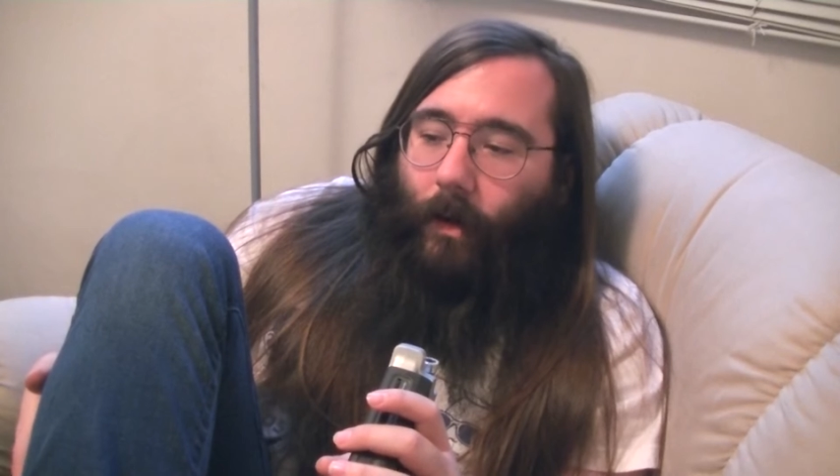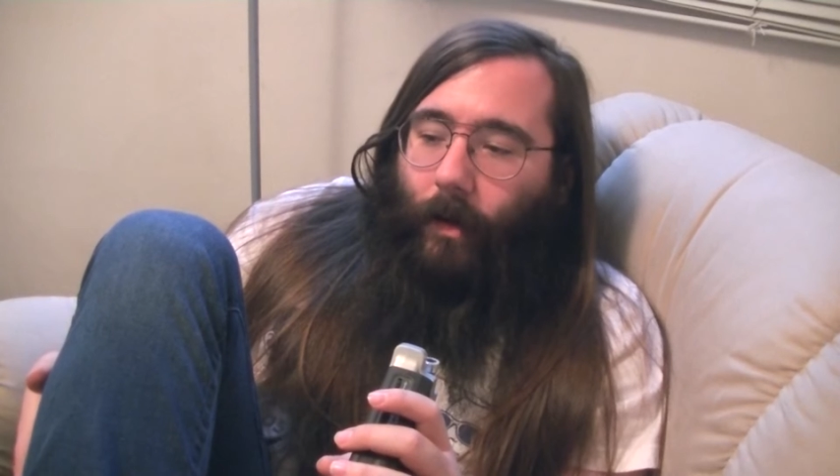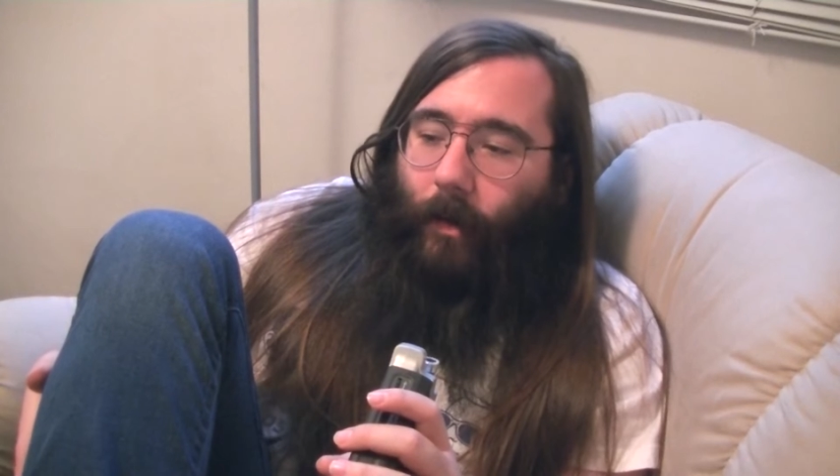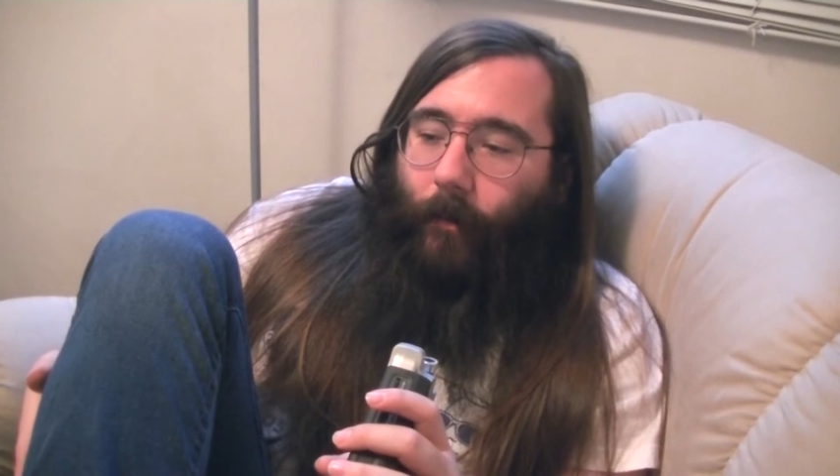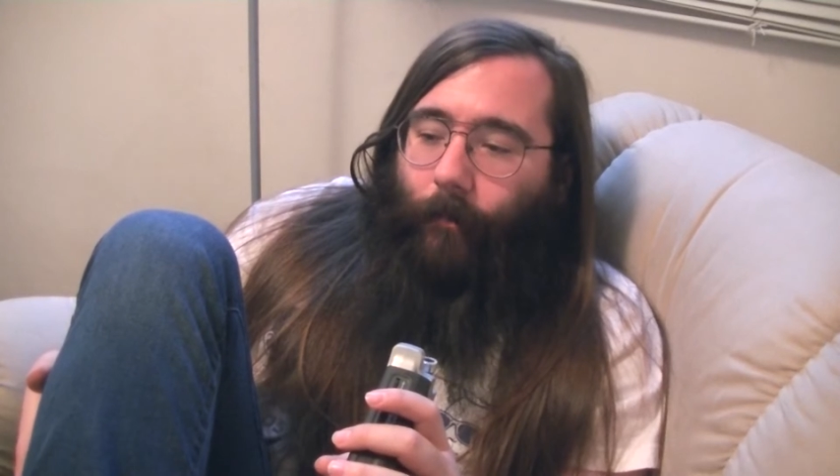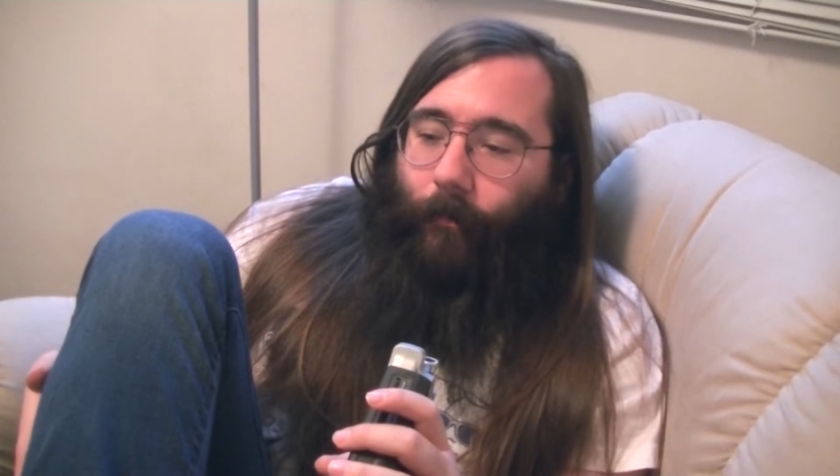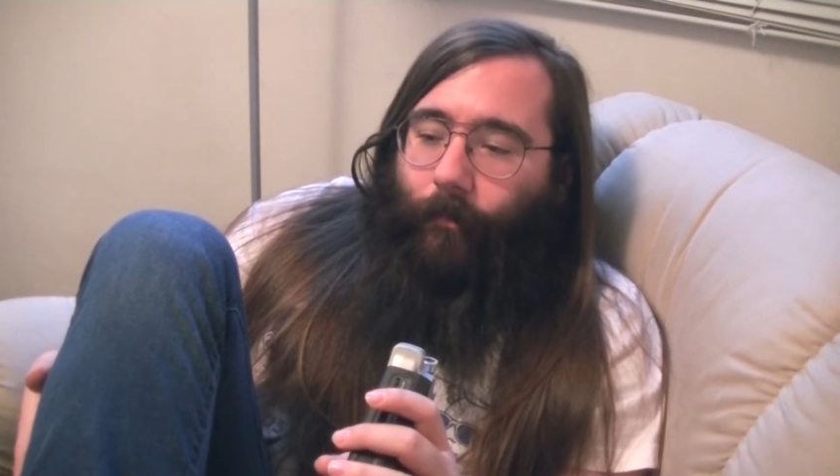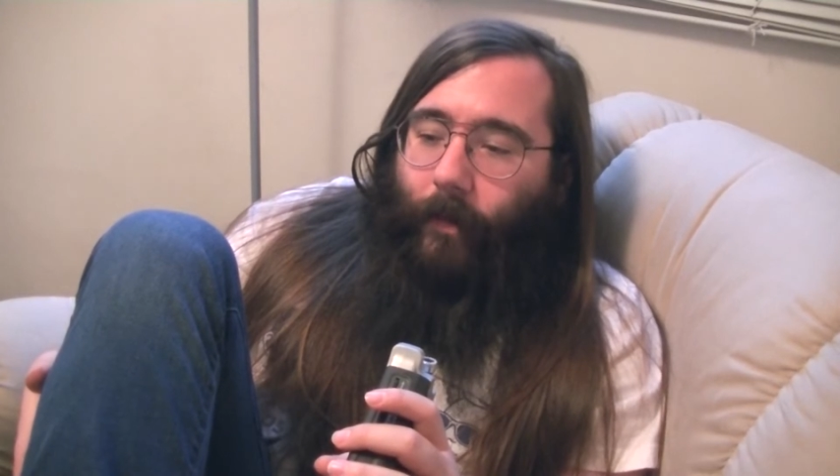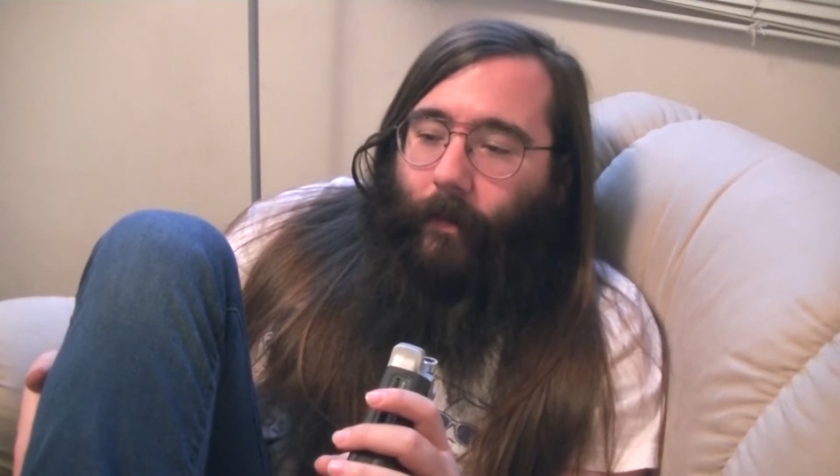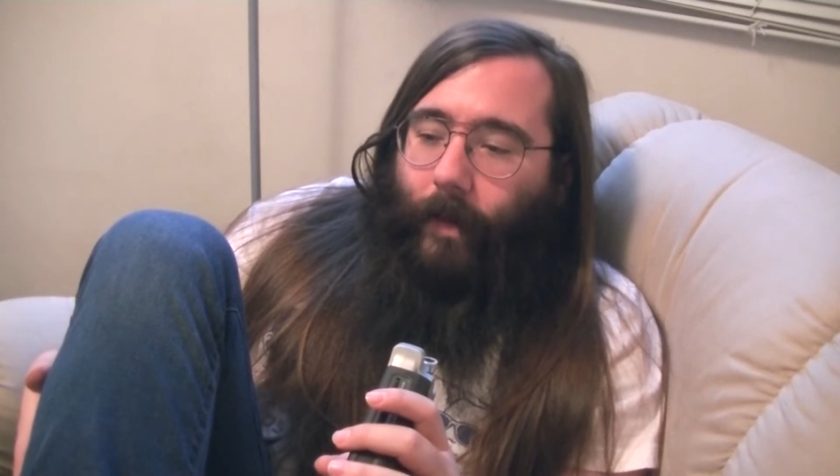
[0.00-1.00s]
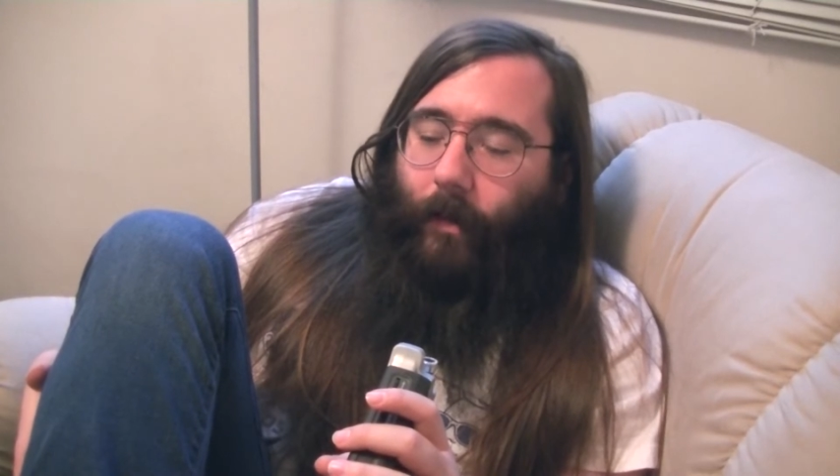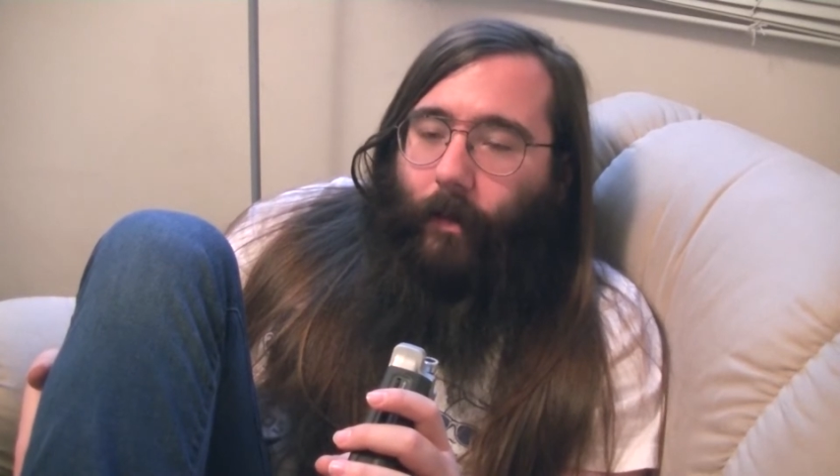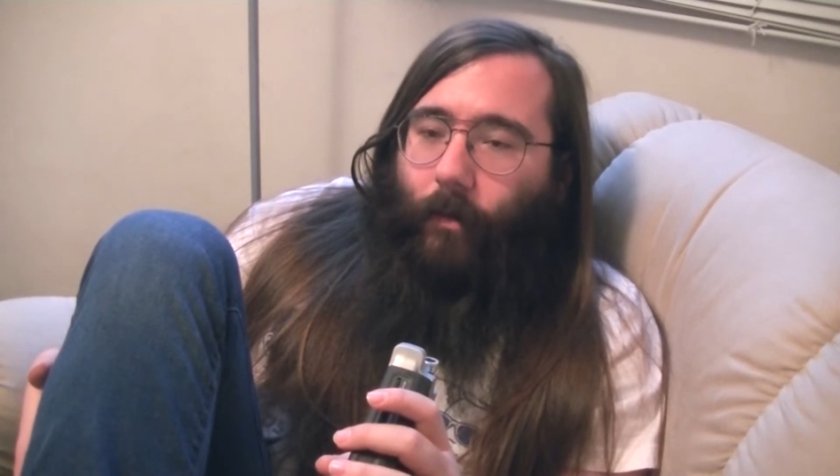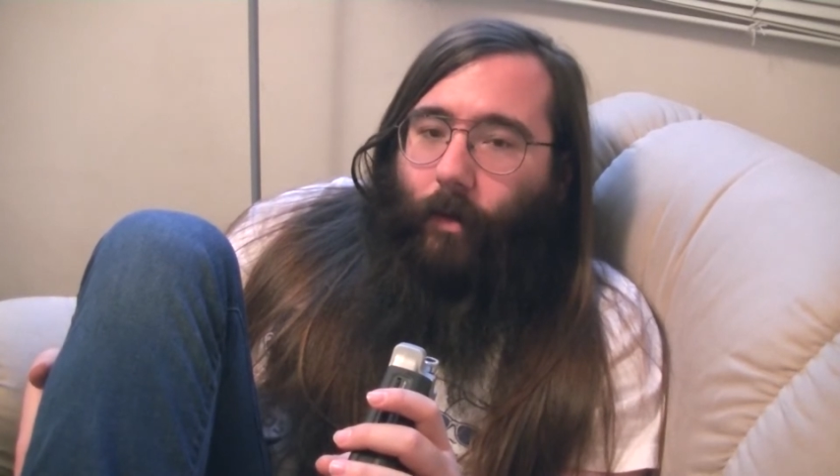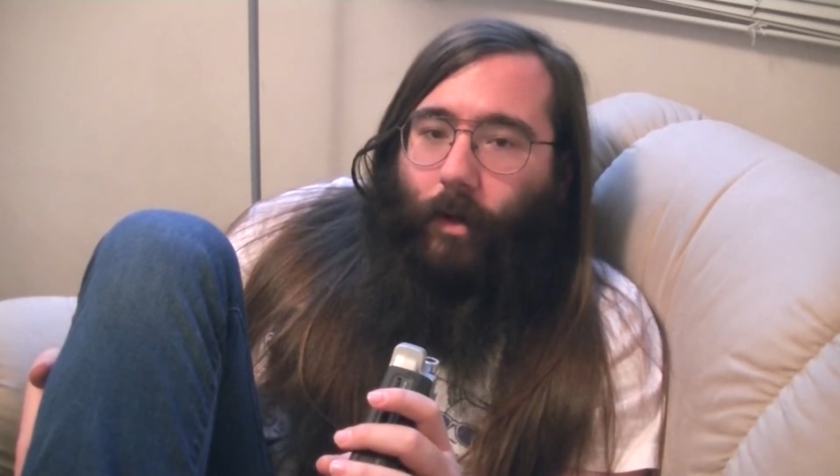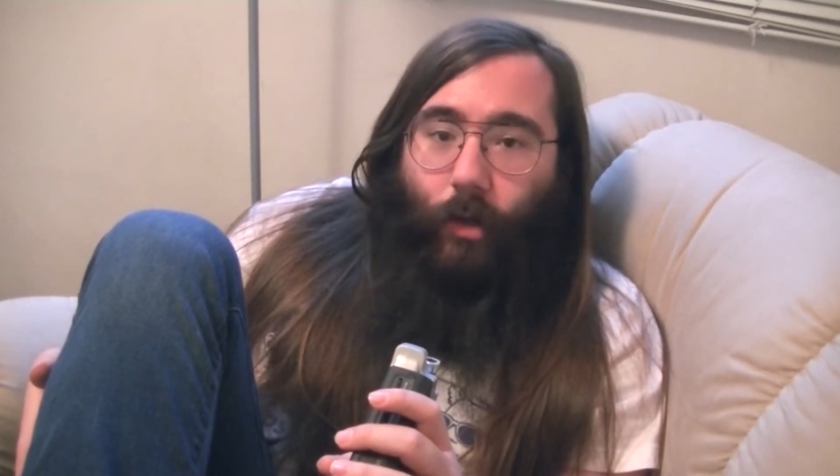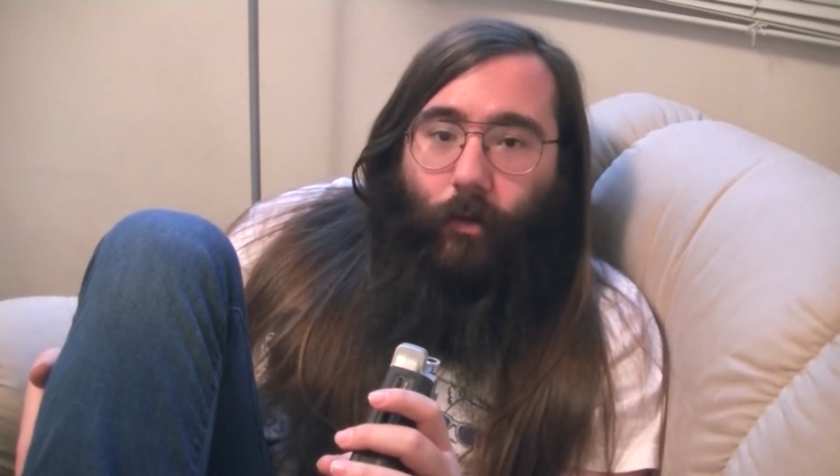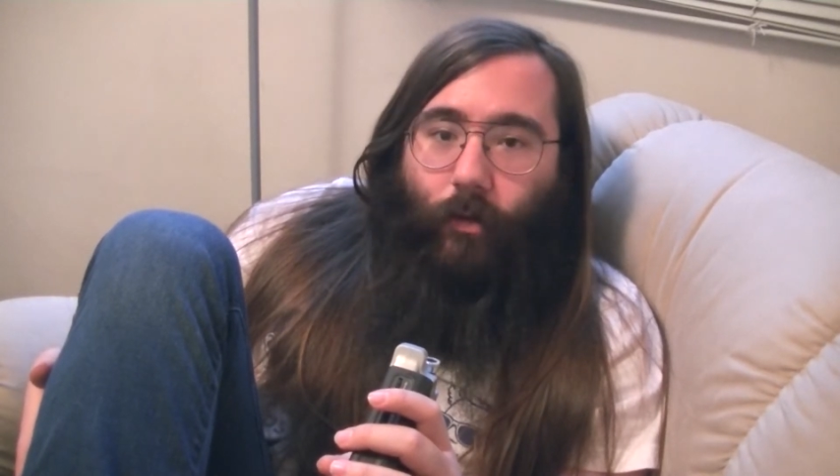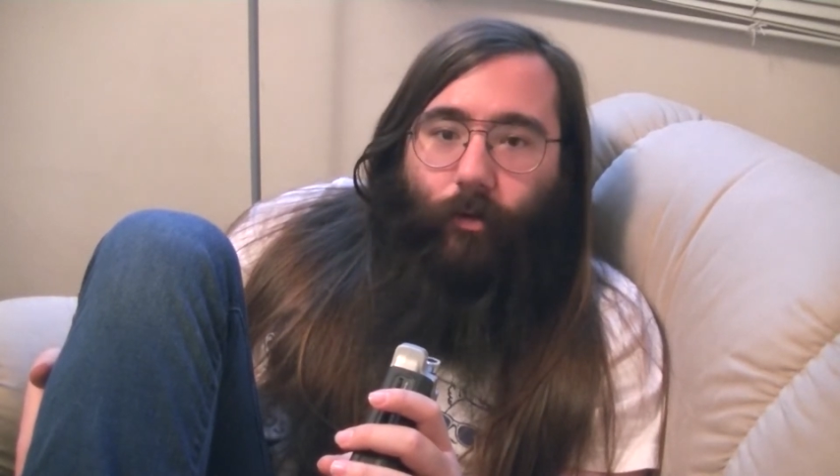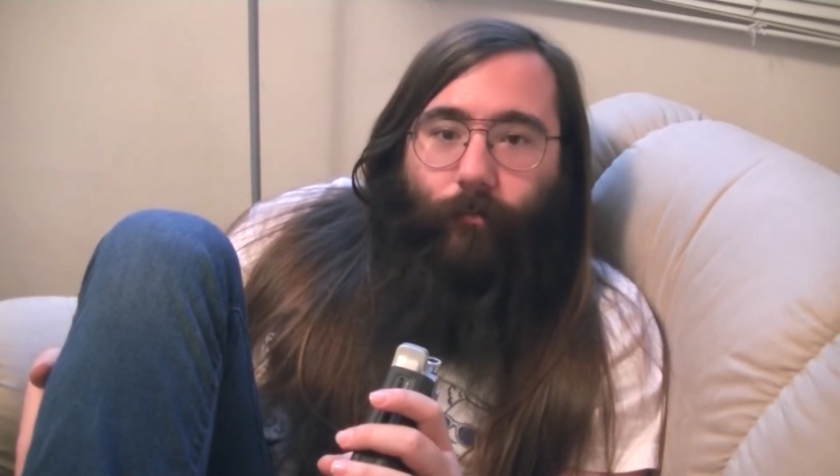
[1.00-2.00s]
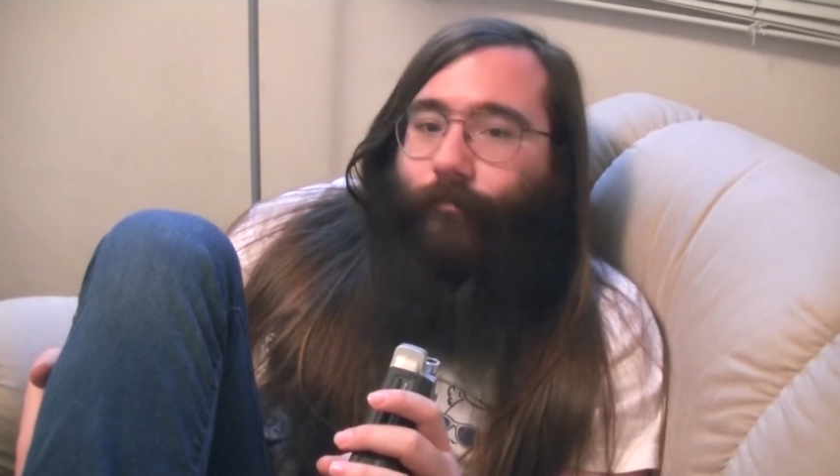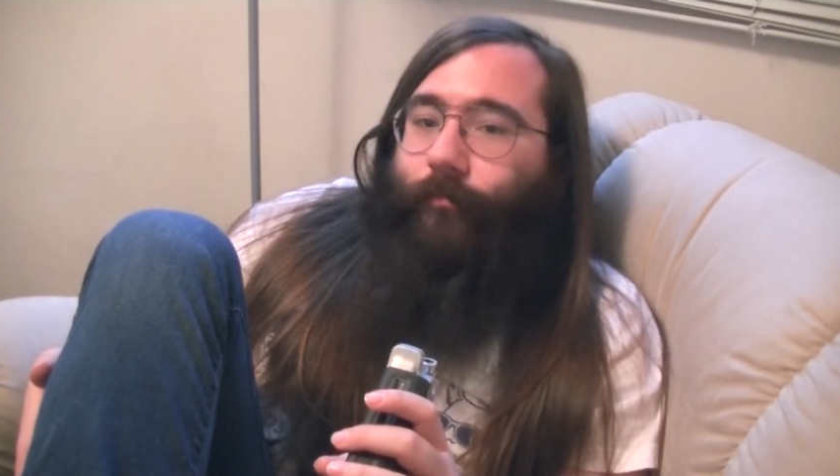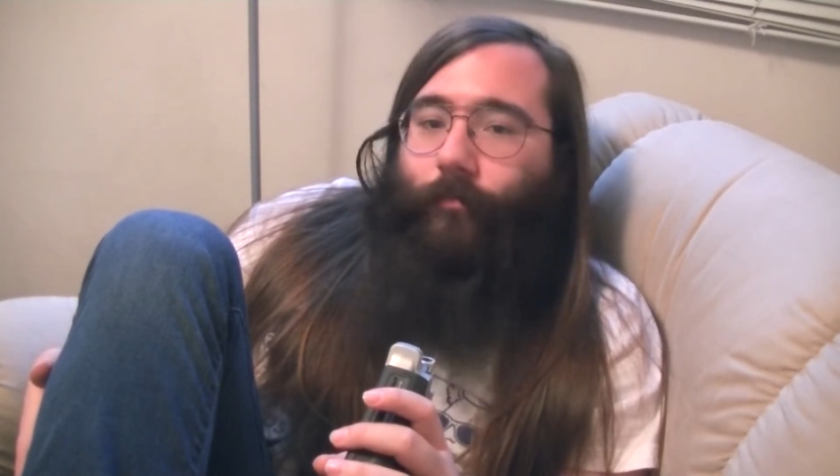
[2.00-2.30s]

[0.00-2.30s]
And it's here on YouTube.